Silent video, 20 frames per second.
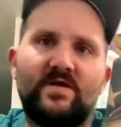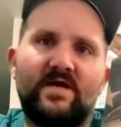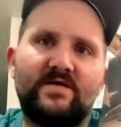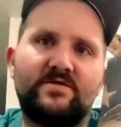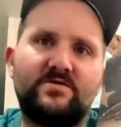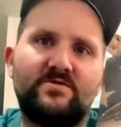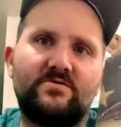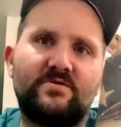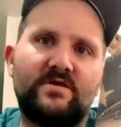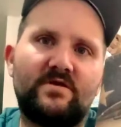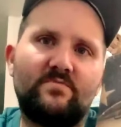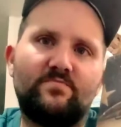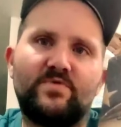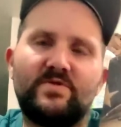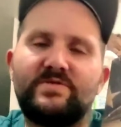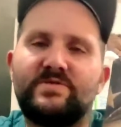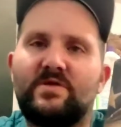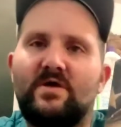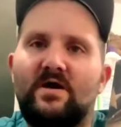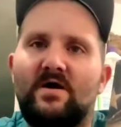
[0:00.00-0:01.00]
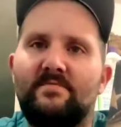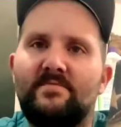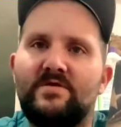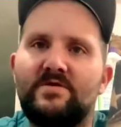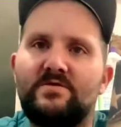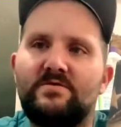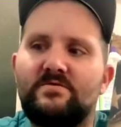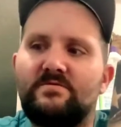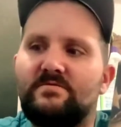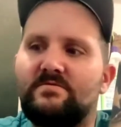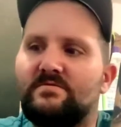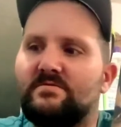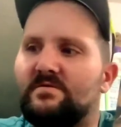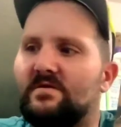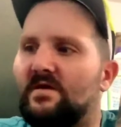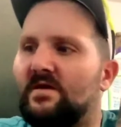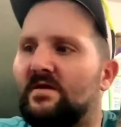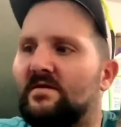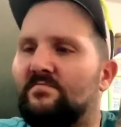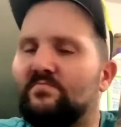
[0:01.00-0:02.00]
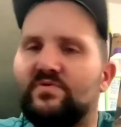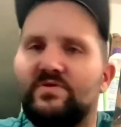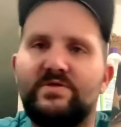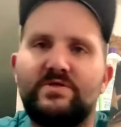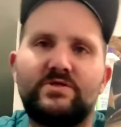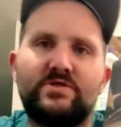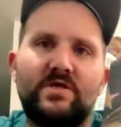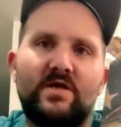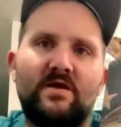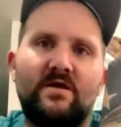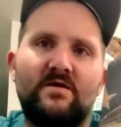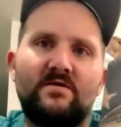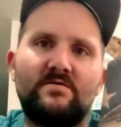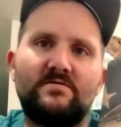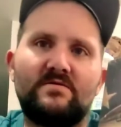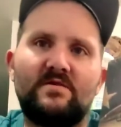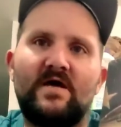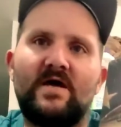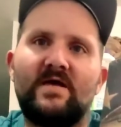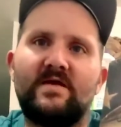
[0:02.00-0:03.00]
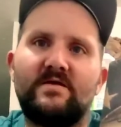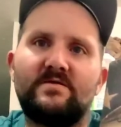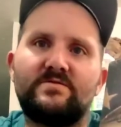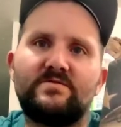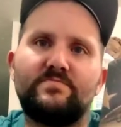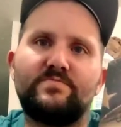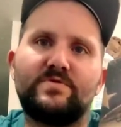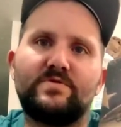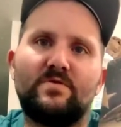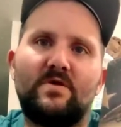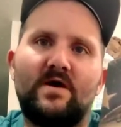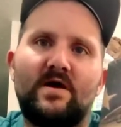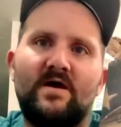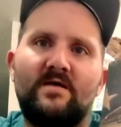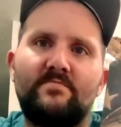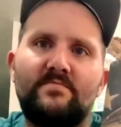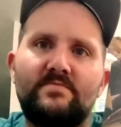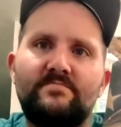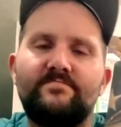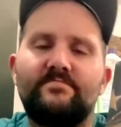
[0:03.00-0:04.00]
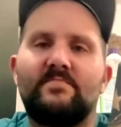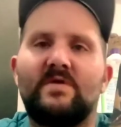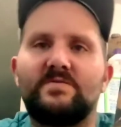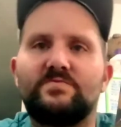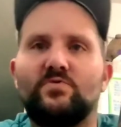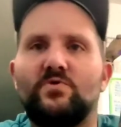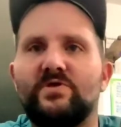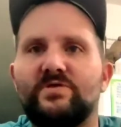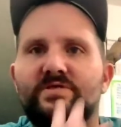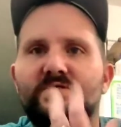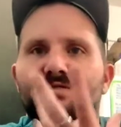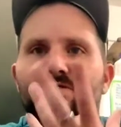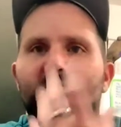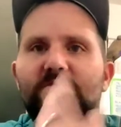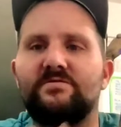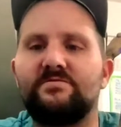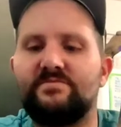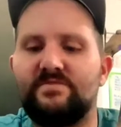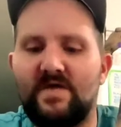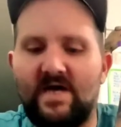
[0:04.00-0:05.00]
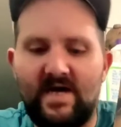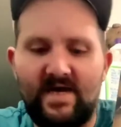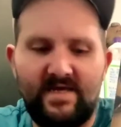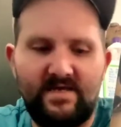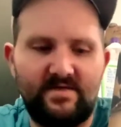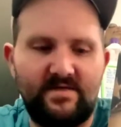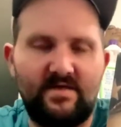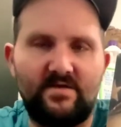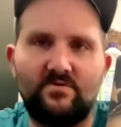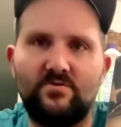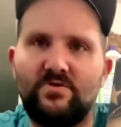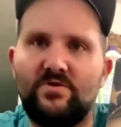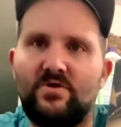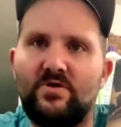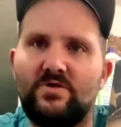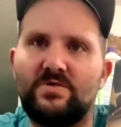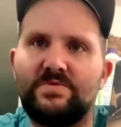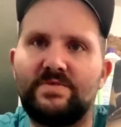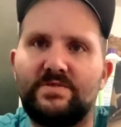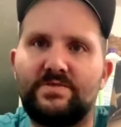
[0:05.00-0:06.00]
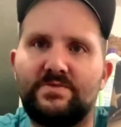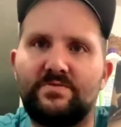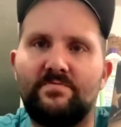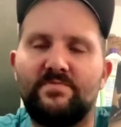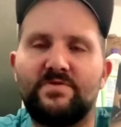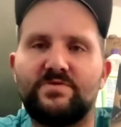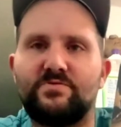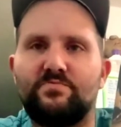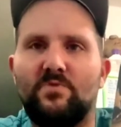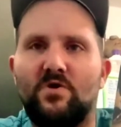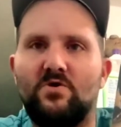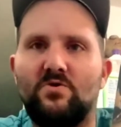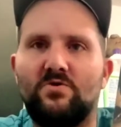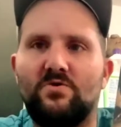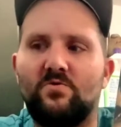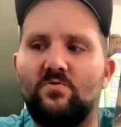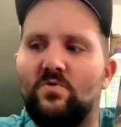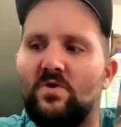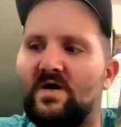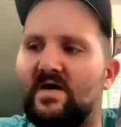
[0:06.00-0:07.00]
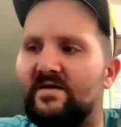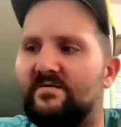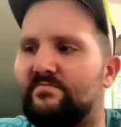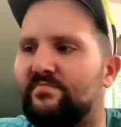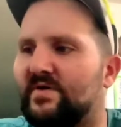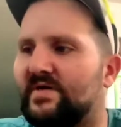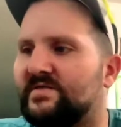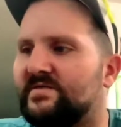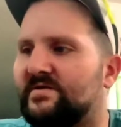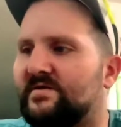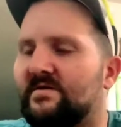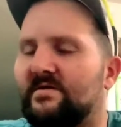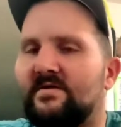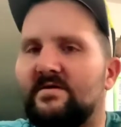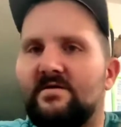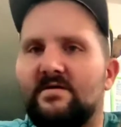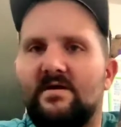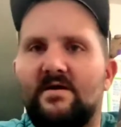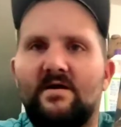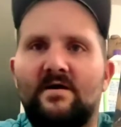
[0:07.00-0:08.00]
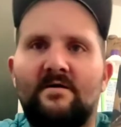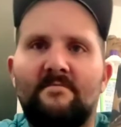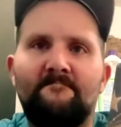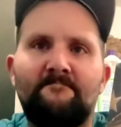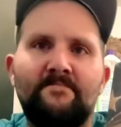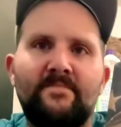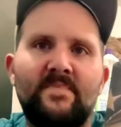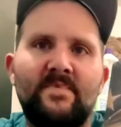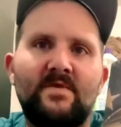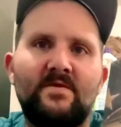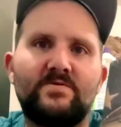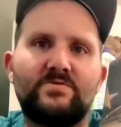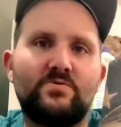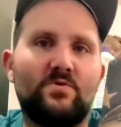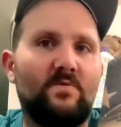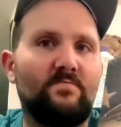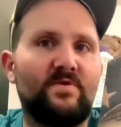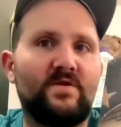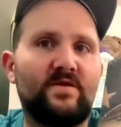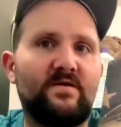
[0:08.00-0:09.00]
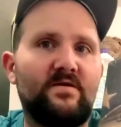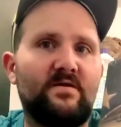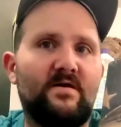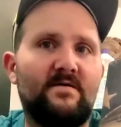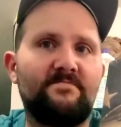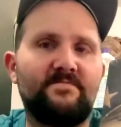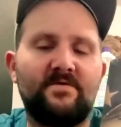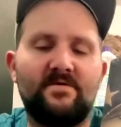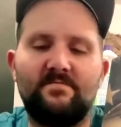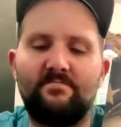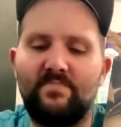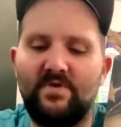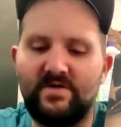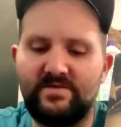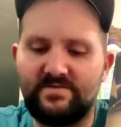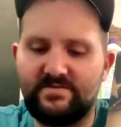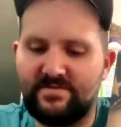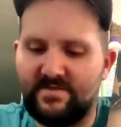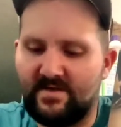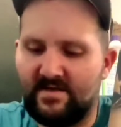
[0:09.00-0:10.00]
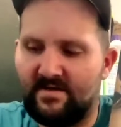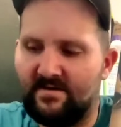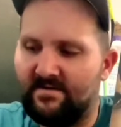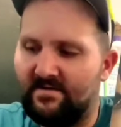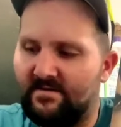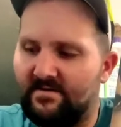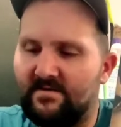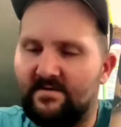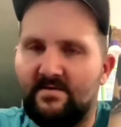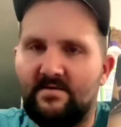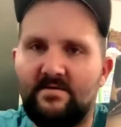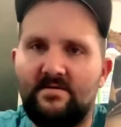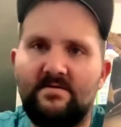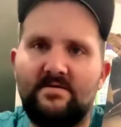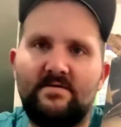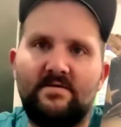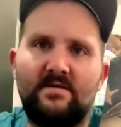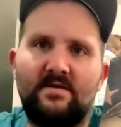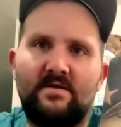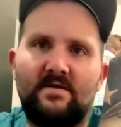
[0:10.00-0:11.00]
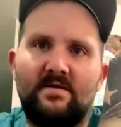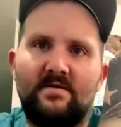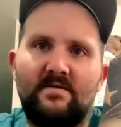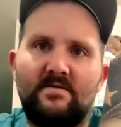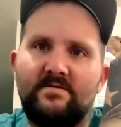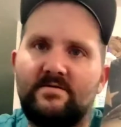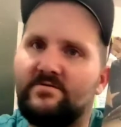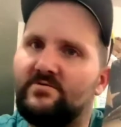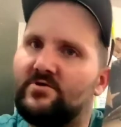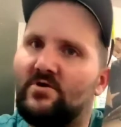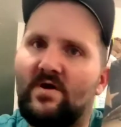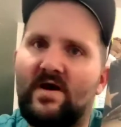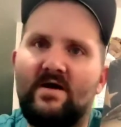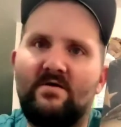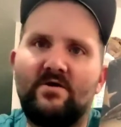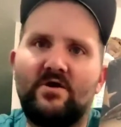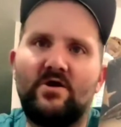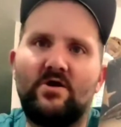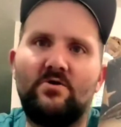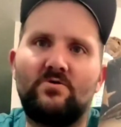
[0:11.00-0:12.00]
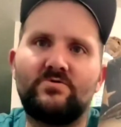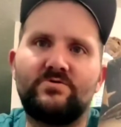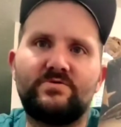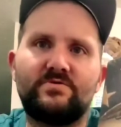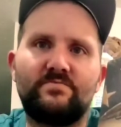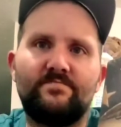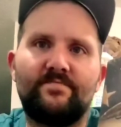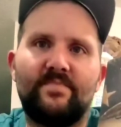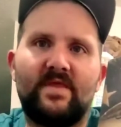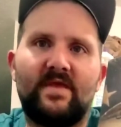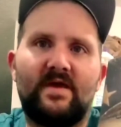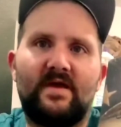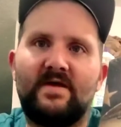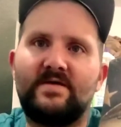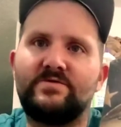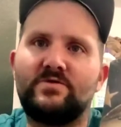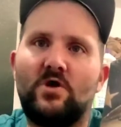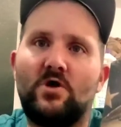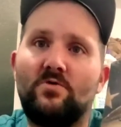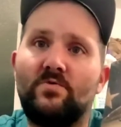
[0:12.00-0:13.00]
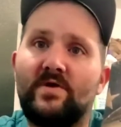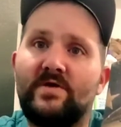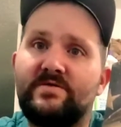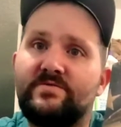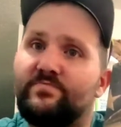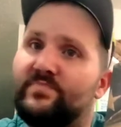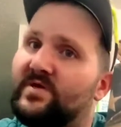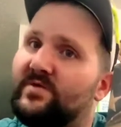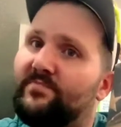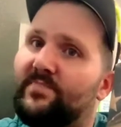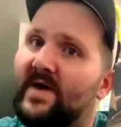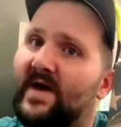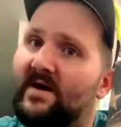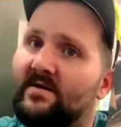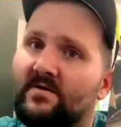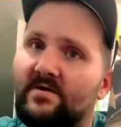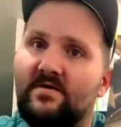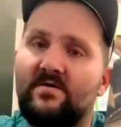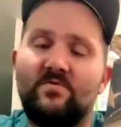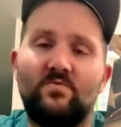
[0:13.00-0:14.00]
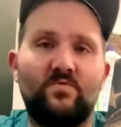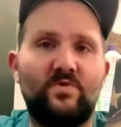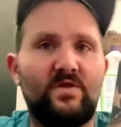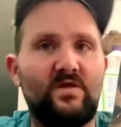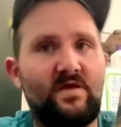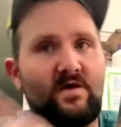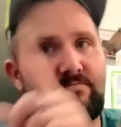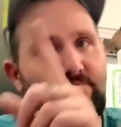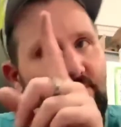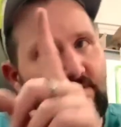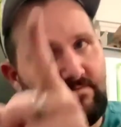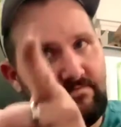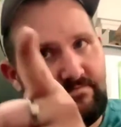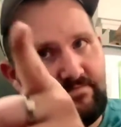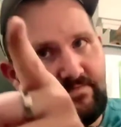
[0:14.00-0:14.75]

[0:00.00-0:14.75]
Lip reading: what I do here, please comment and please share, like, and subscribe. My voice is dying. I don't know if it's from the smoke or what, but so I'm going to get off here, but you know how it goes. As always, P Power, we love you.